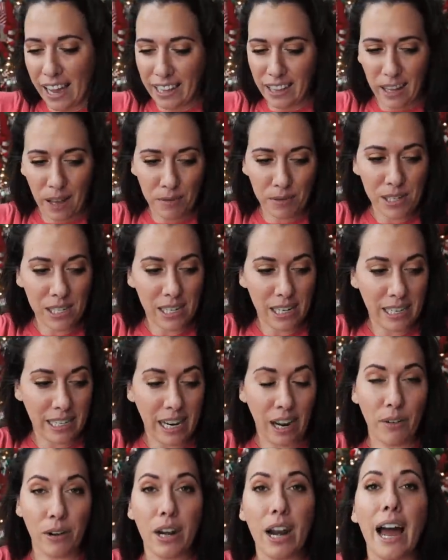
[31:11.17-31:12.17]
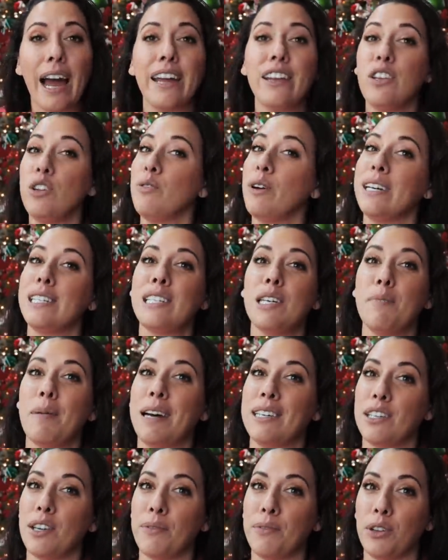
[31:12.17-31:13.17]
I love sitting down and I, you guys keep
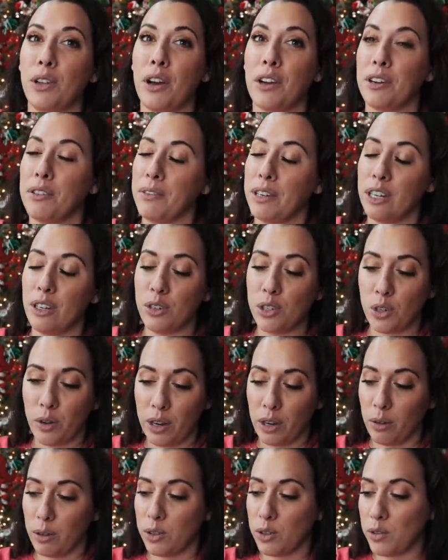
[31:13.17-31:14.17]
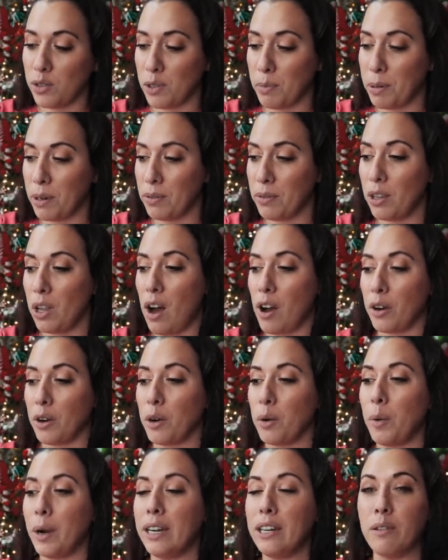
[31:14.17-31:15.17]
asking for longer videos, so I know this was a bit of a
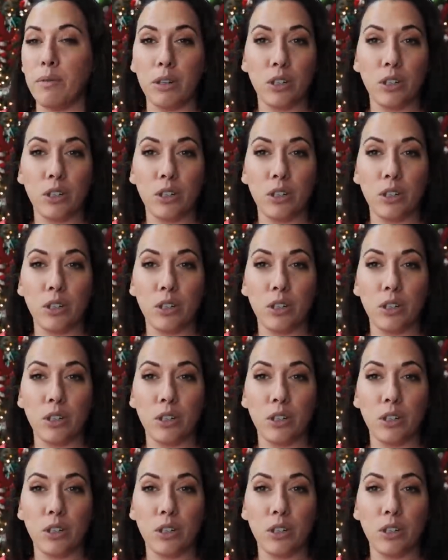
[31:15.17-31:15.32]
longer one.